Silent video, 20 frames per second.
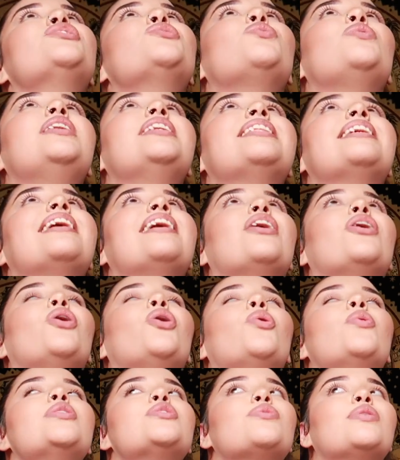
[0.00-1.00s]
is one that I
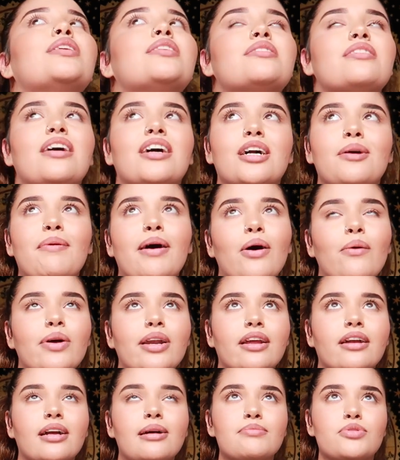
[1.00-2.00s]
always want to talk about
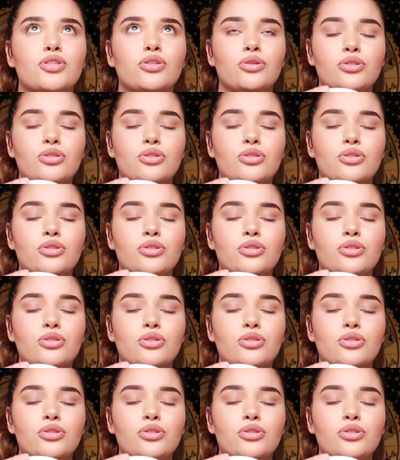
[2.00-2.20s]
when it comes to